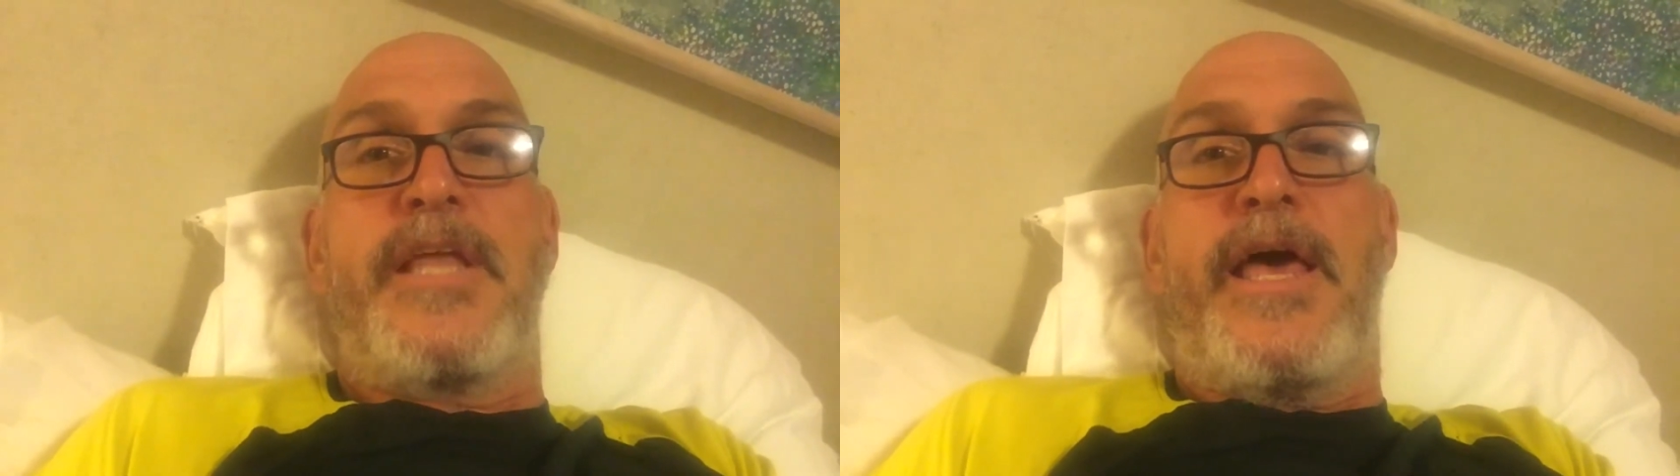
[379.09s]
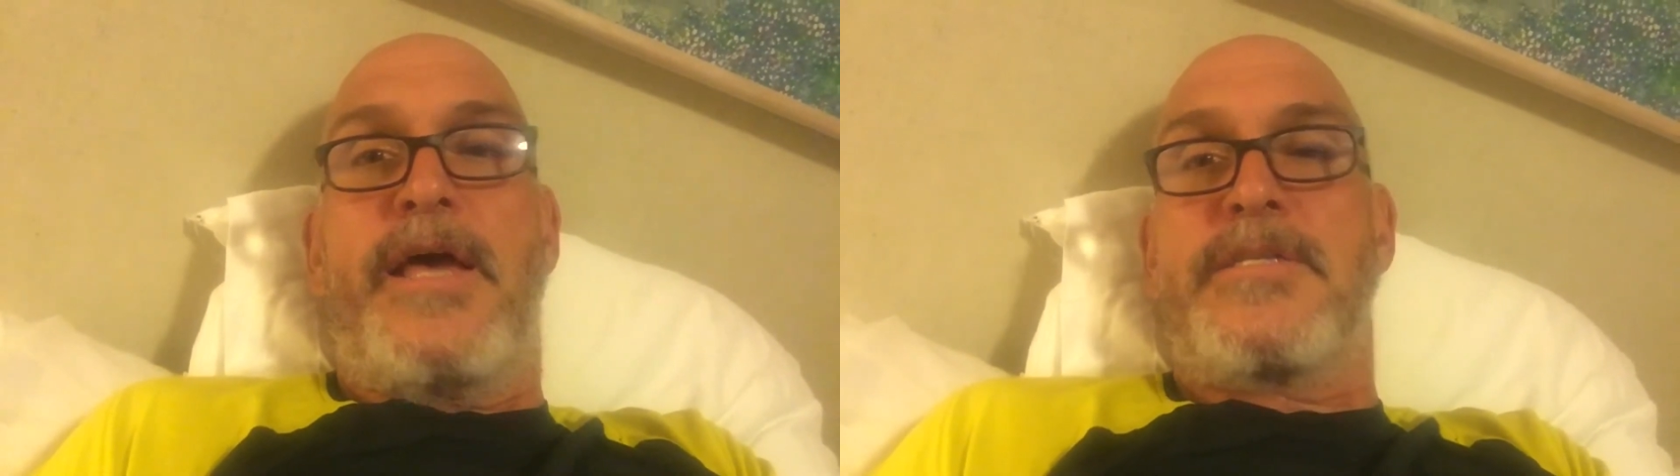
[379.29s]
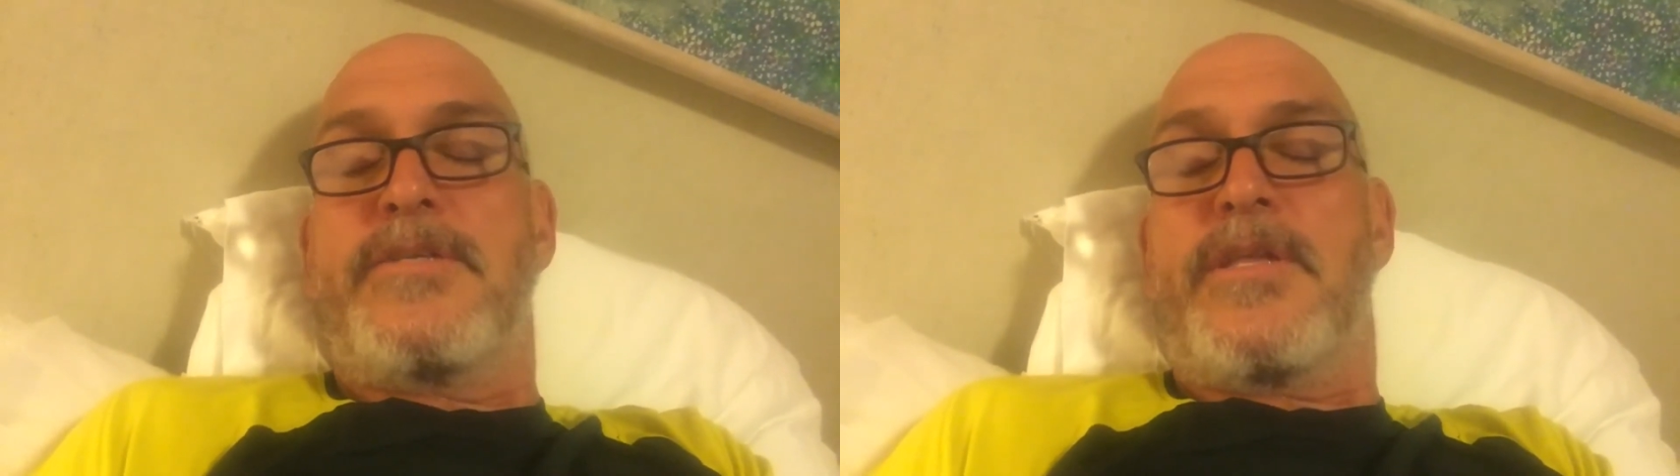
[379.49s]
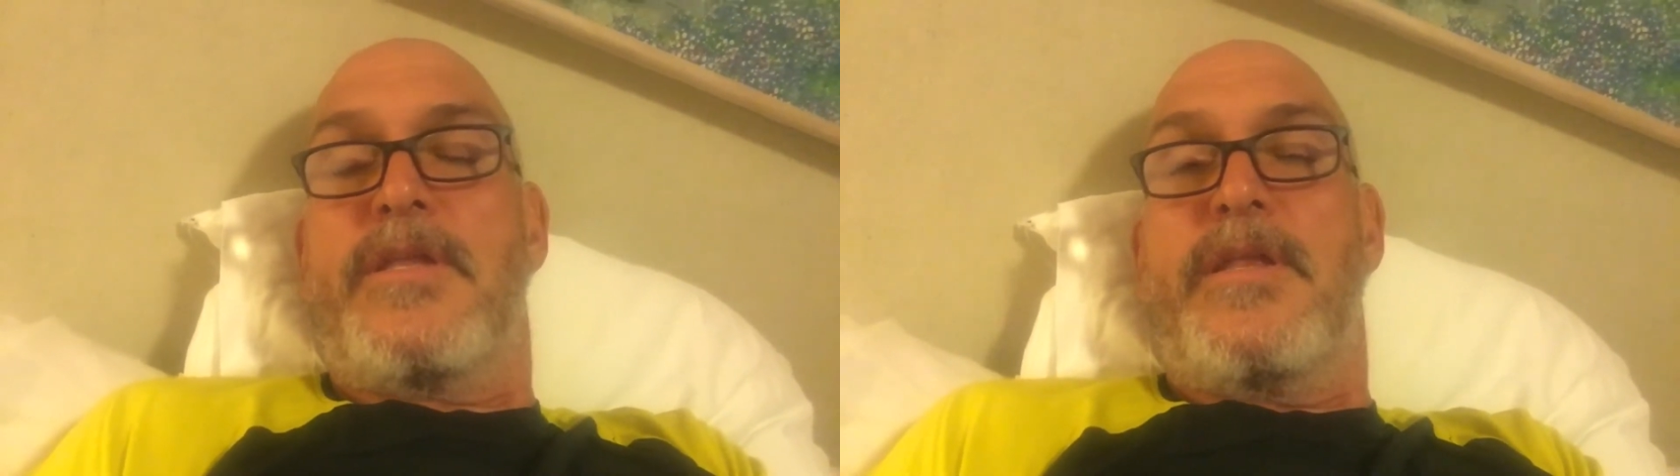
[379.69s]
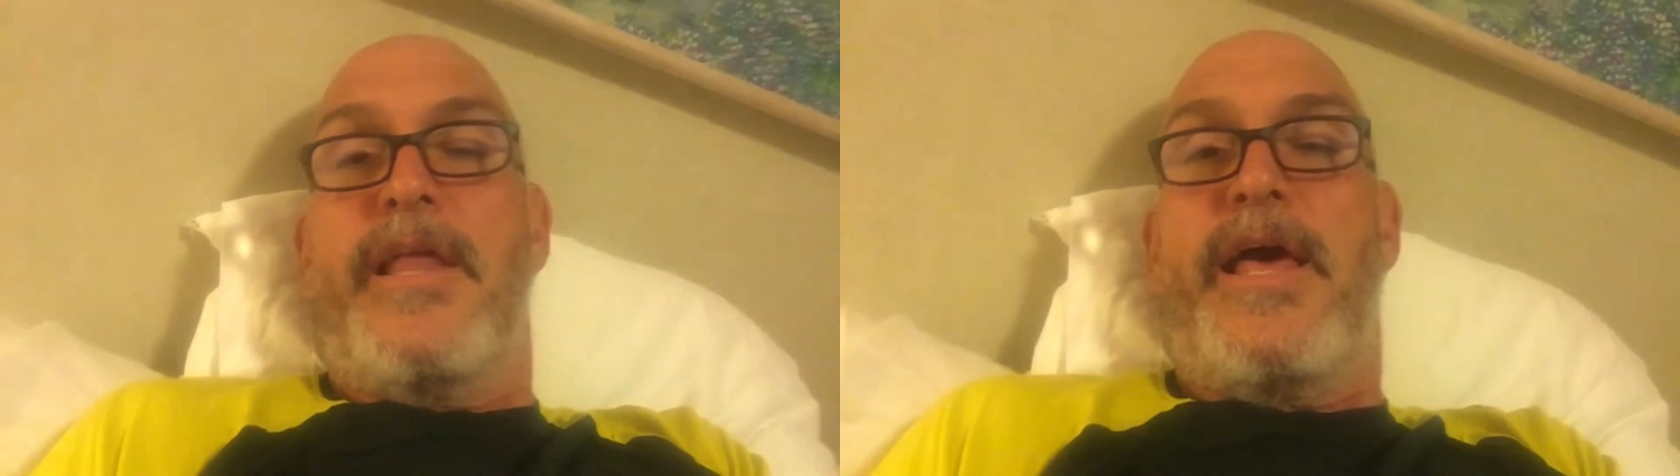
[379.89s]

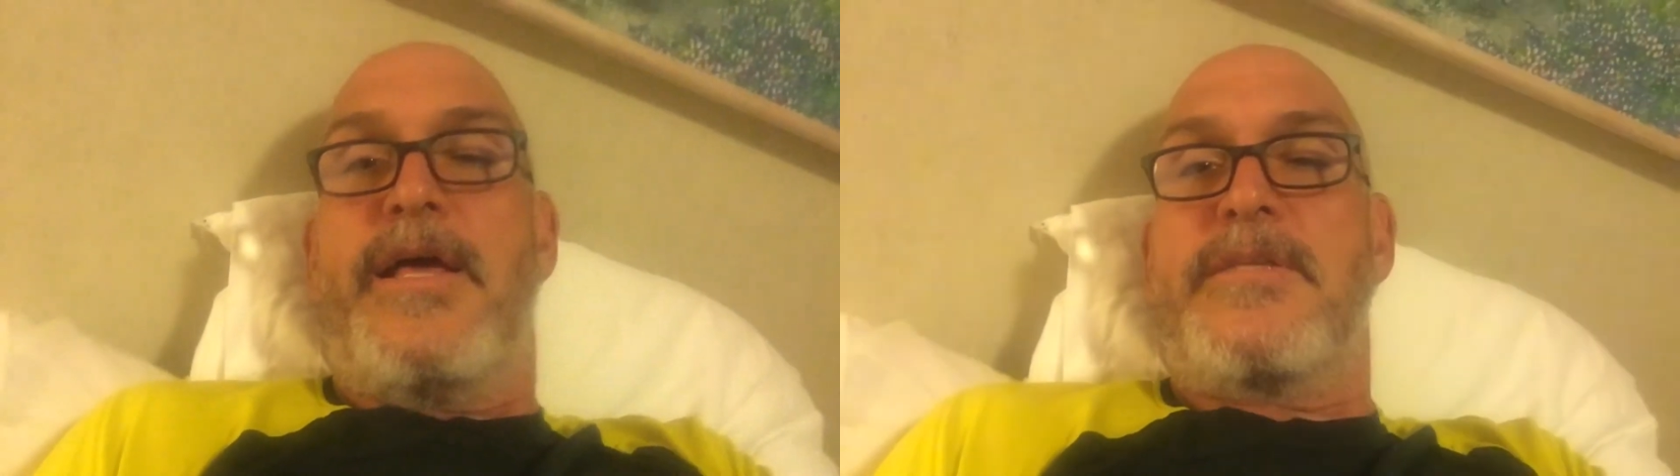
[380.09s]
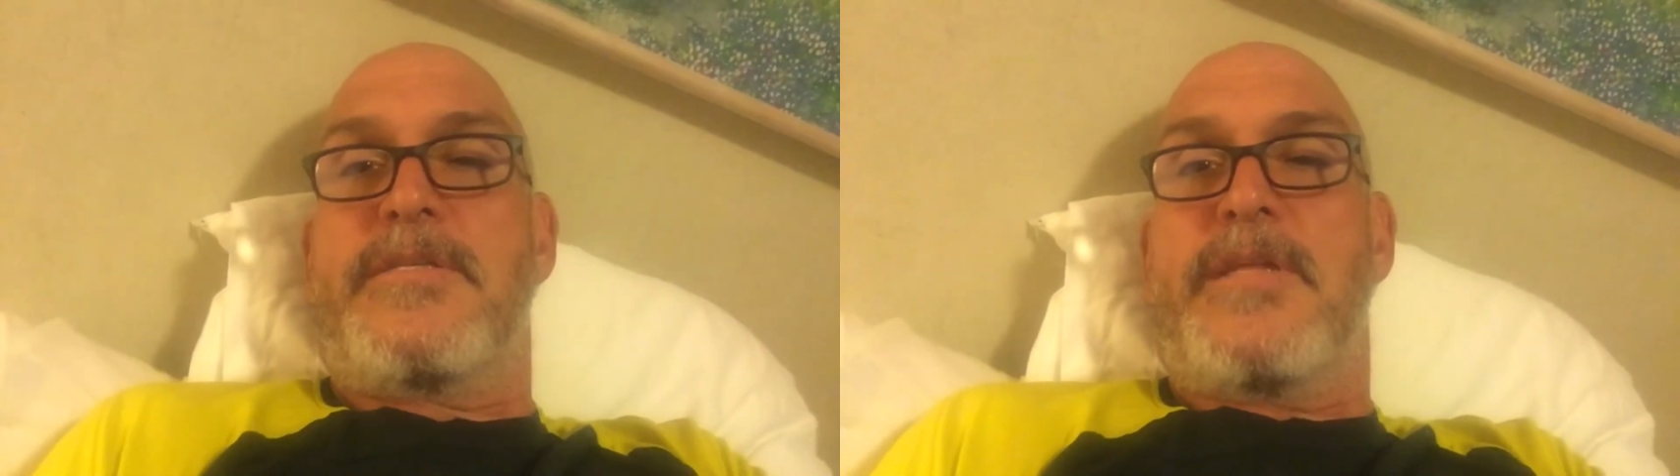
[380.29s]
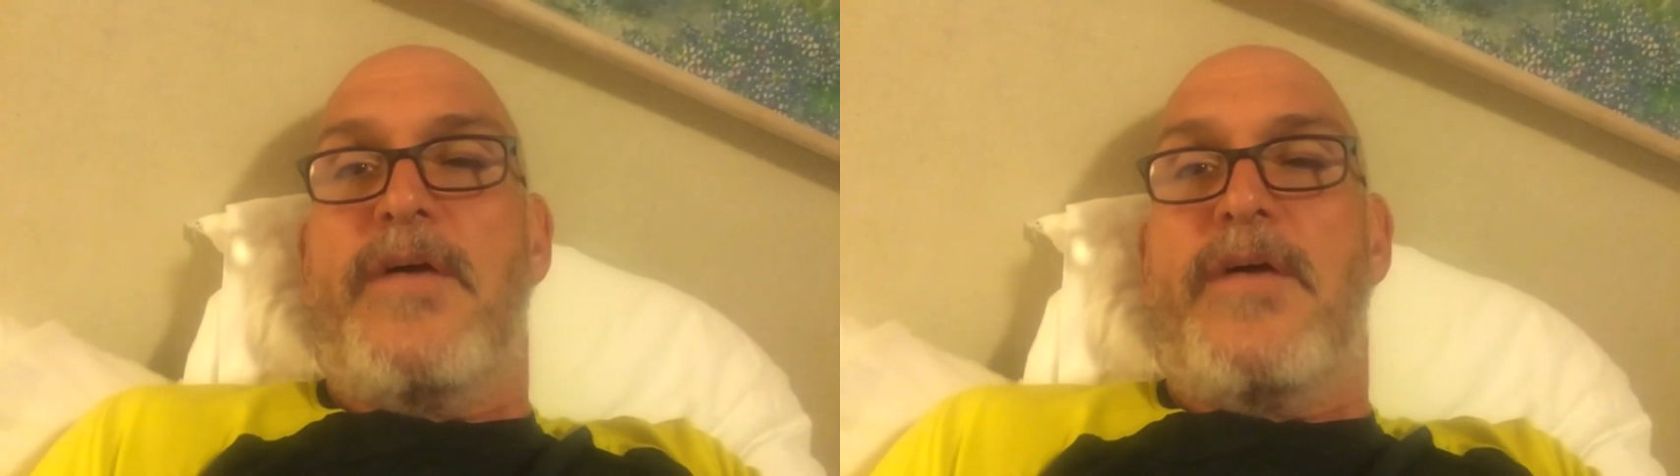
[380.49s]
next.